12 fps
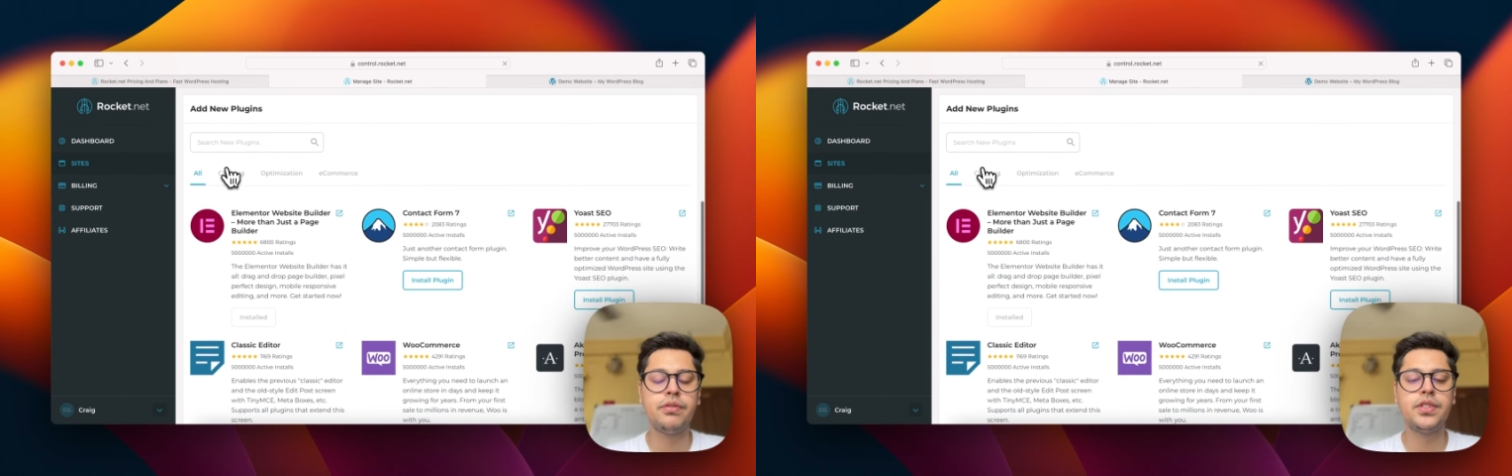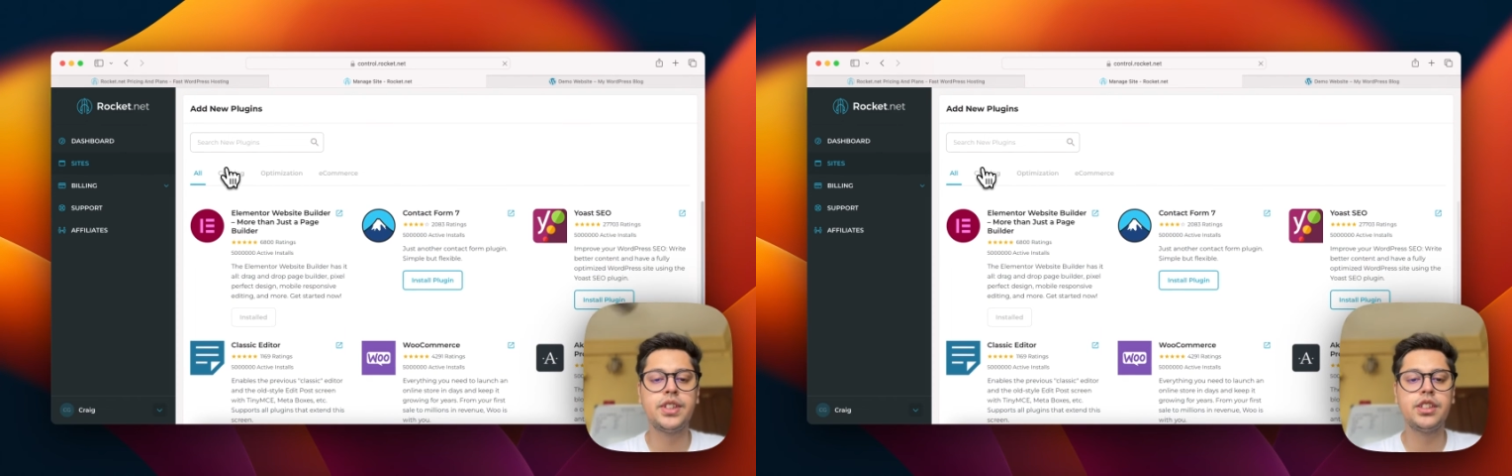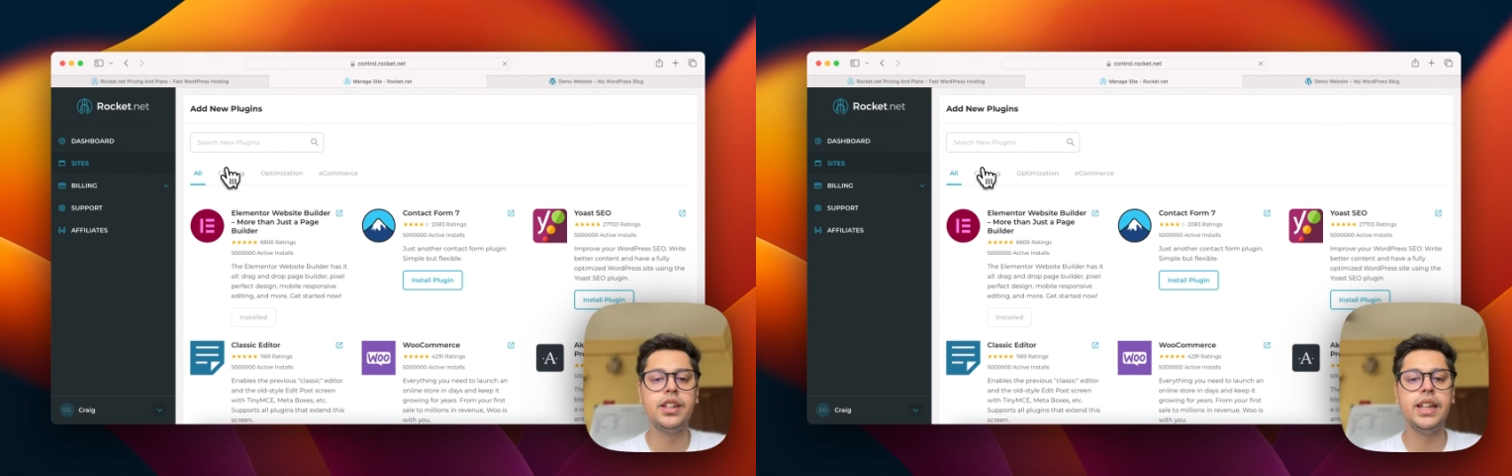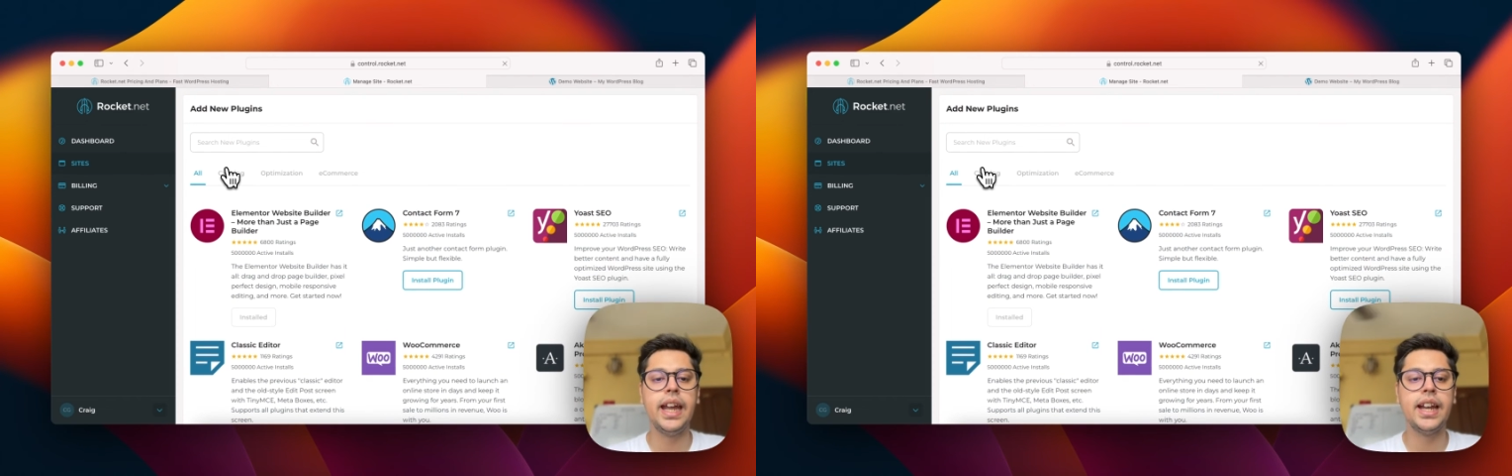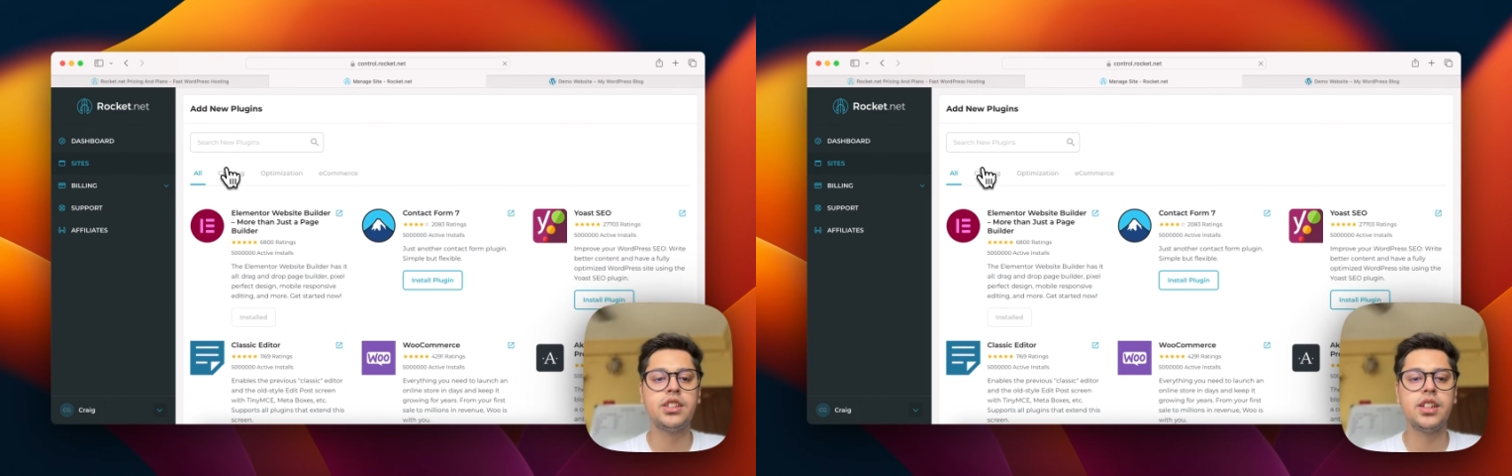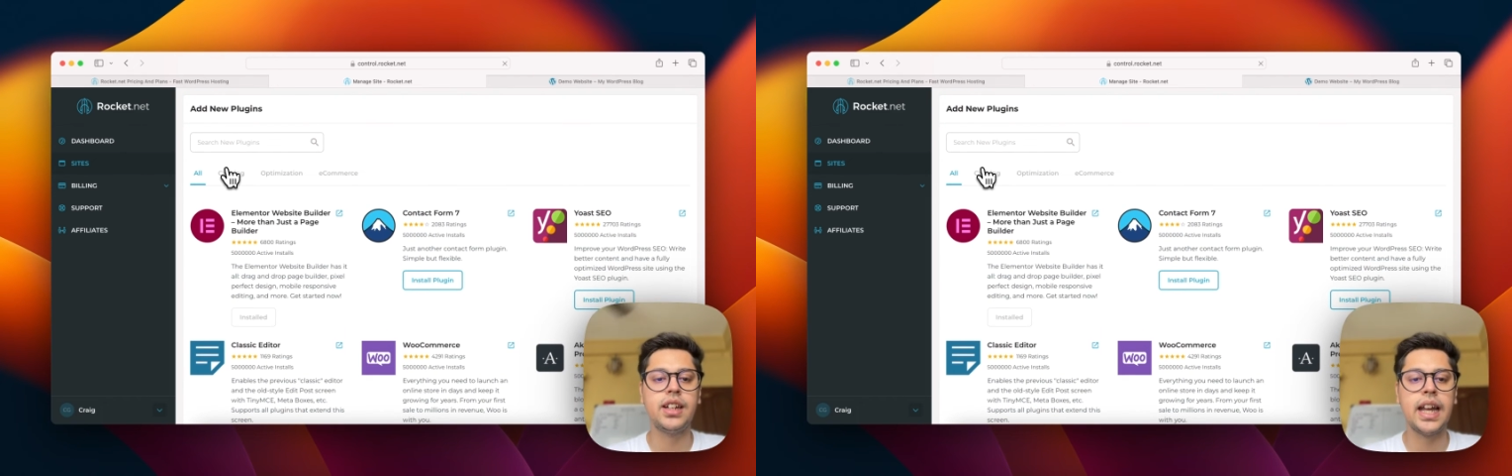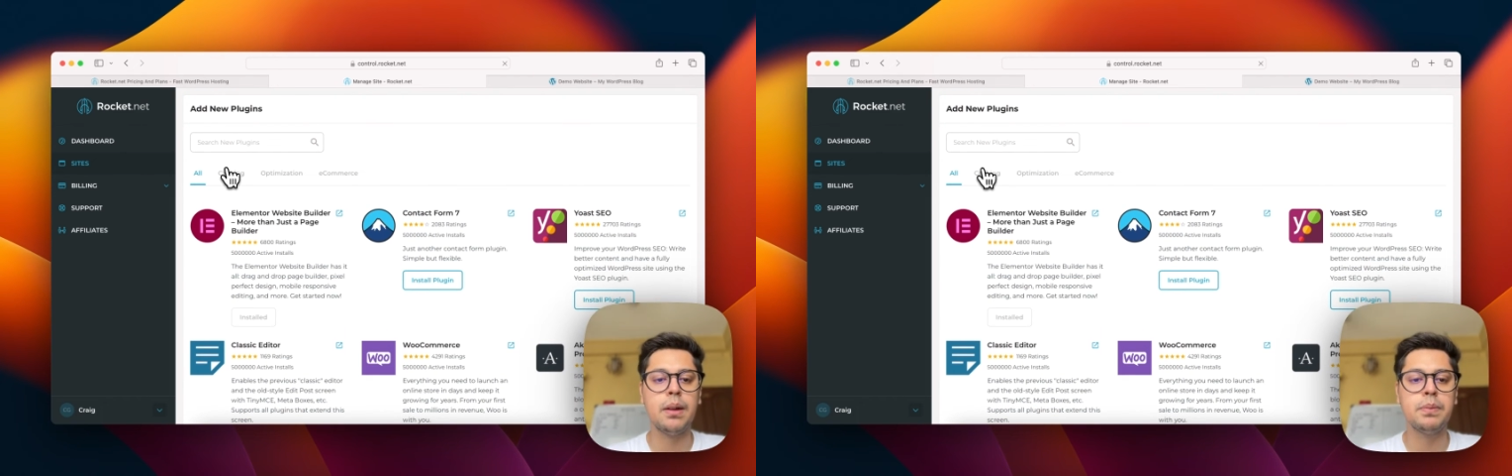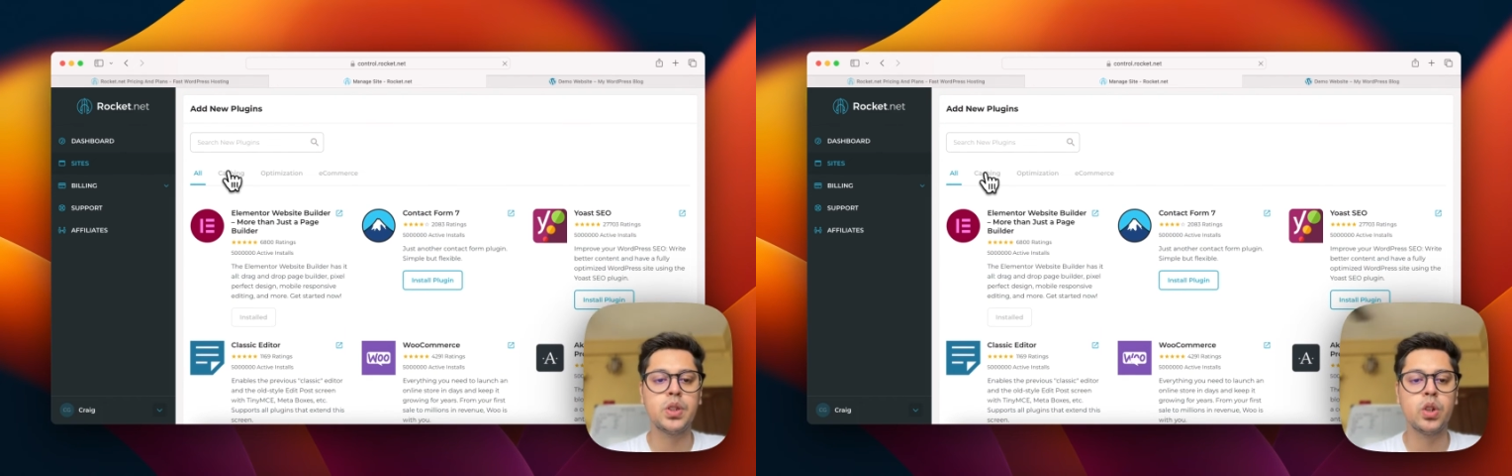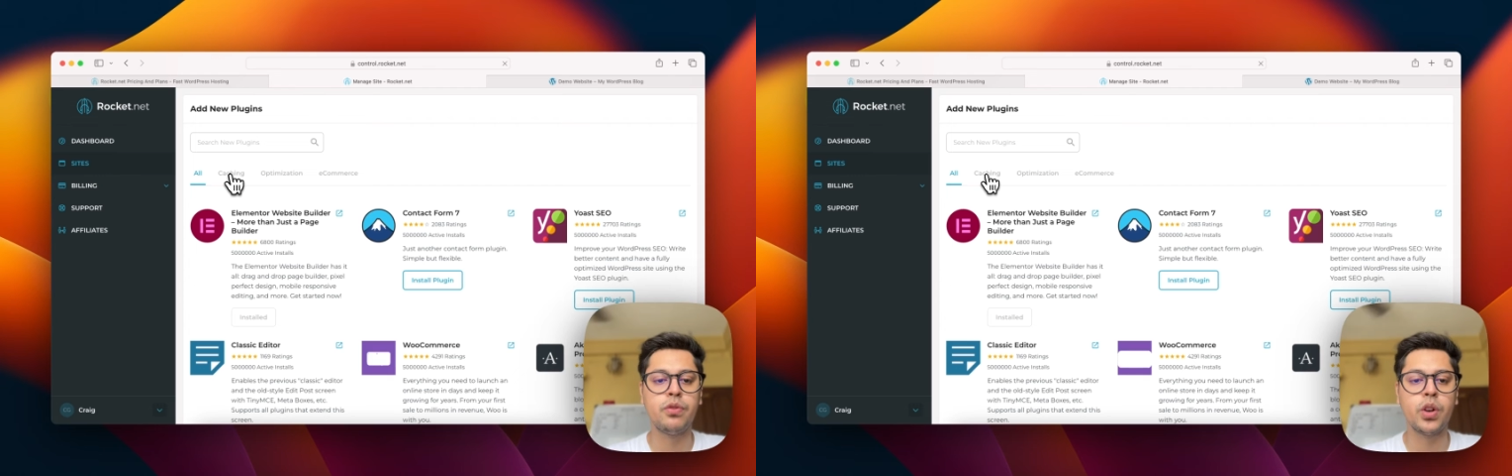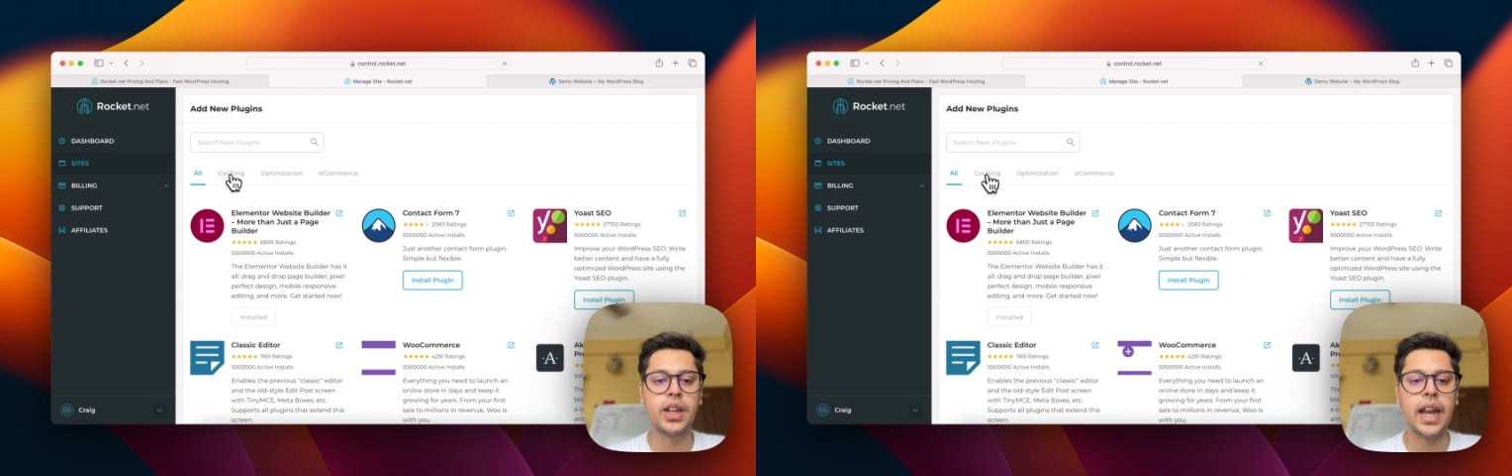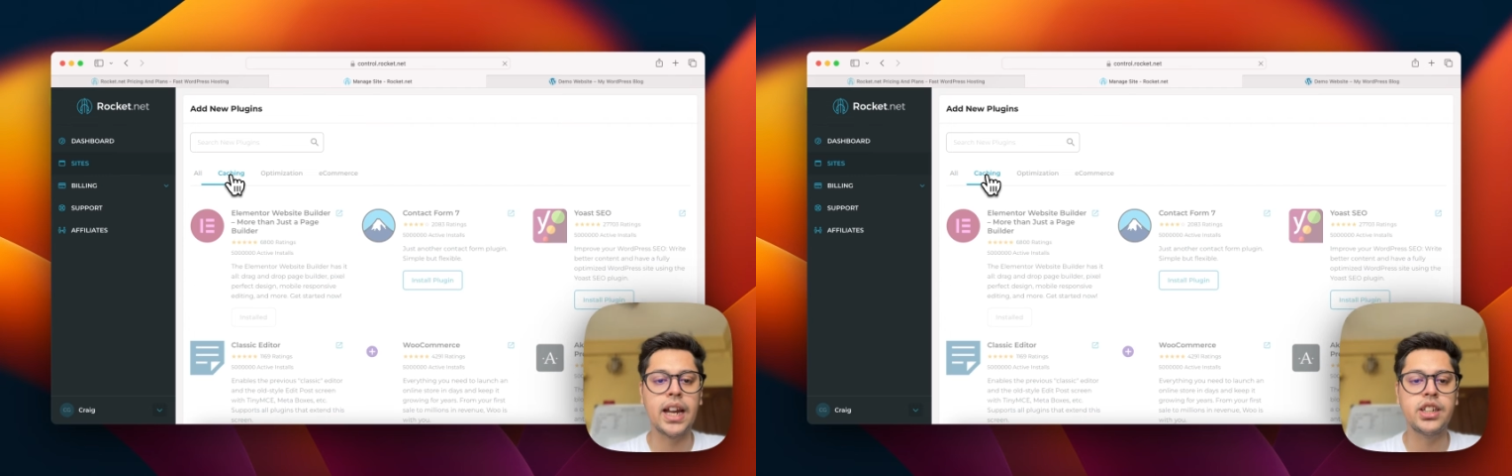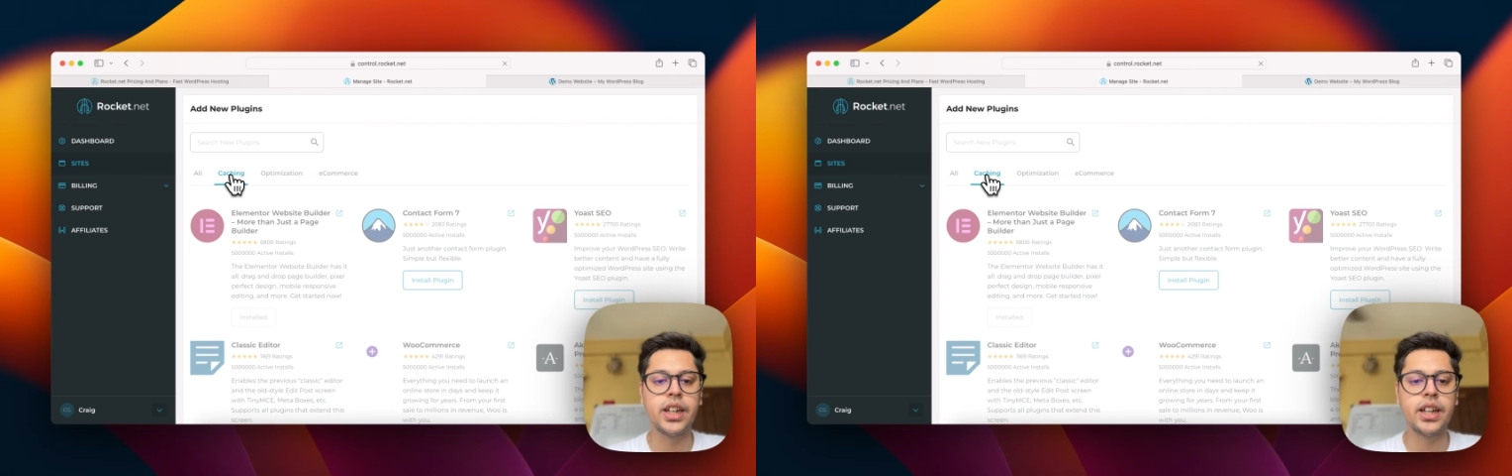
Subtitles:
you'll have 3 extra tabs.